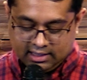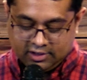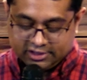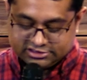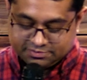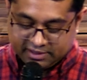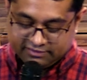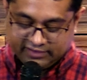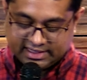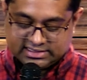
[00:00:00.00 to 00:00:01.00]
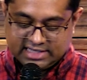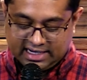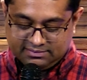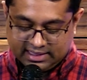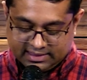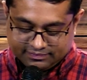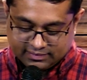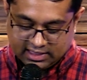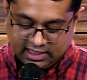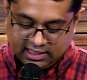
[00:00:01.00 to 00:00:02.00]
God's perfect timing.
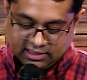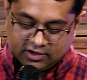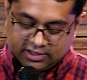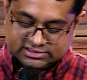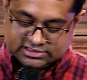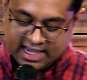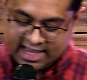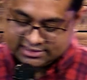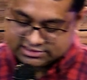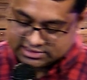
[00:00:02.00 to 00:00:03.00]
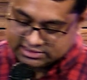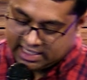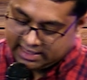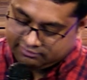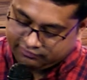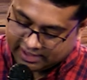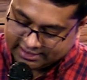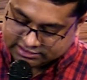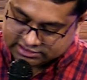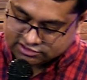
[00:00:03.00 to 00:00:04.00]
In God's hands, time
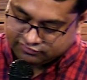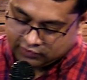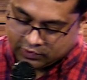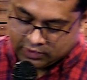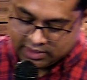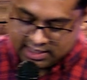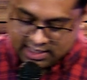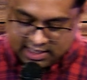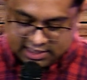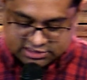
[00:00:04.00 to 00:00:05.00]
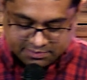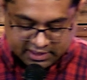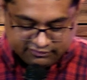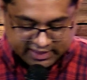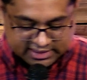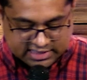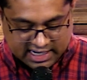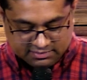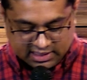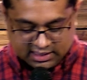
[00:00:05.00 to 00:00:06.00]
finds its flow. His perfect
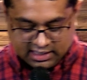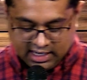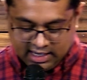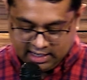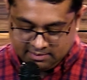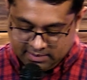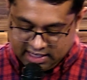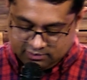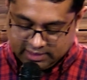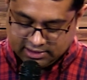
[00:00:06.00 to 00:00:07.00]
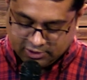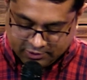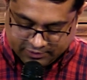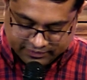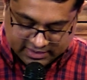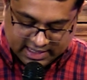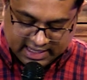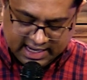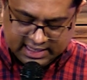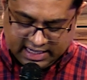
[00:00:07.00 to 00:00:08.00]
timing, may we know.
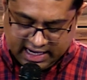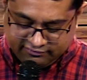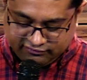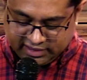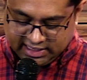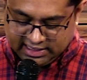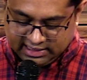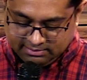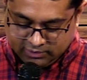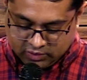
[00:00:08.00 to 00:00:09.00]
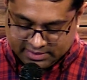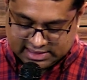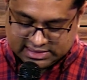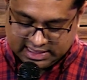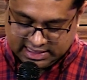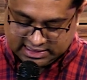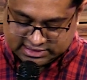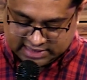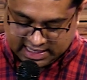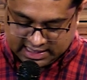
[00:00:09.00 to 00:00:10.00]
In every moment, he
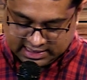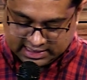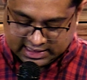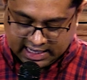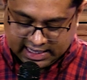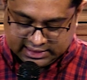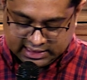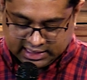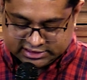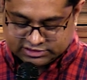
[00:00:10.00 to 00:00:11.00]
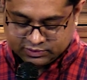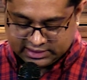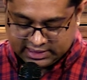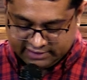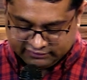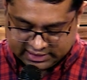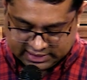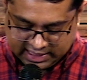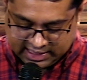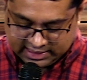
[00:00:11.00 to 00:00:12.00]
is there, guiding us with love and
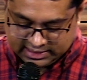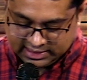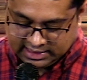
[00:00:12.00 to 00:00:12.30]
care.